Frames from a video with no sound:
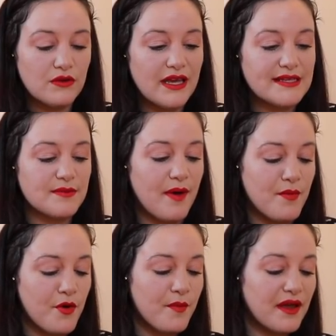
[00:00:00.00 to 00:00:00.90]
only as a
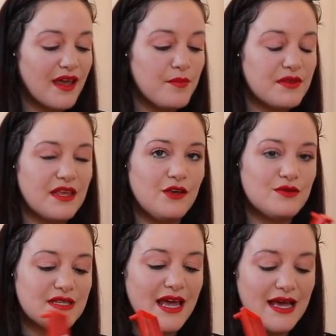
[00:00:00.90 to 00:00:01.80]
popcorn bucket, but they
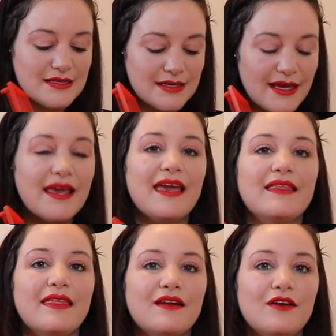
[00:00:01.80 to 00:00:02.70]
use it as like a
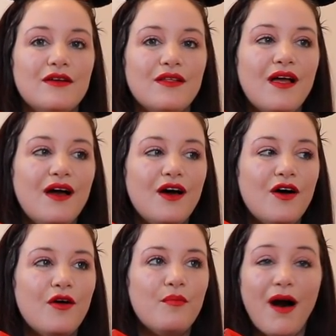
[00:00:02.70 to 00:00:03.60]
little
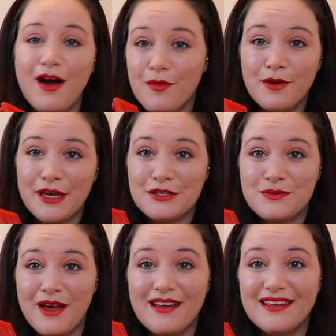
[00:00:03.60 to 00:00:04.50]
pocketbook as
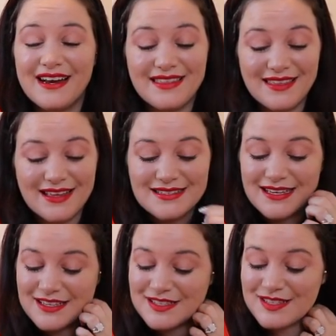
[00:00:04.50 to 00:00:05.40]
well, and I think that's
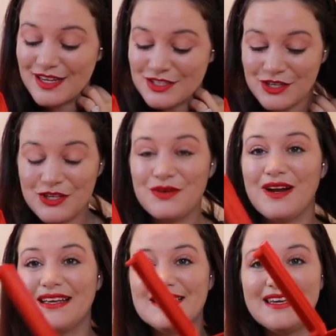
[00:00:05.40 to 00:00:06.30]
like such a cute
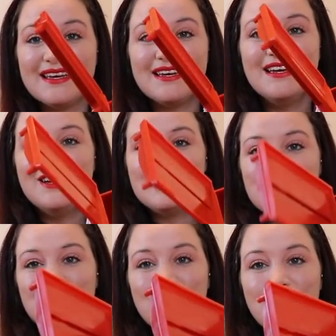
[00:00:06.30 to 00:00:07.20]
idea.
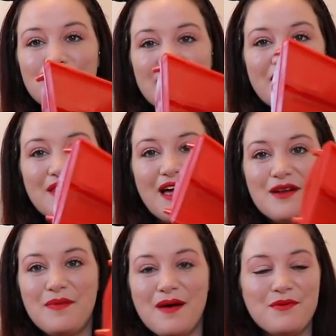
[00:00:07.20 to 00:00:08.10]
So you can hold like a lot
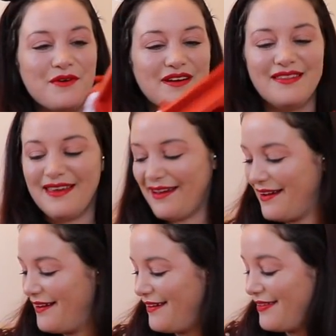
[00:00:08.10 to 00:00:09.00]
of popcorn in there.
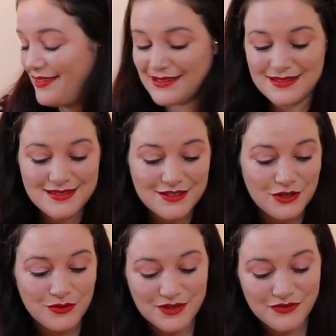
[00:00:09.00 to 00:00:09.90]
This is the
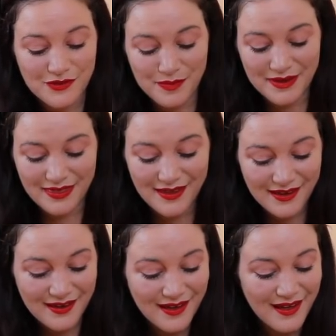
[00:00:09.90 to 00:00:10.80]
cutest flipping thing.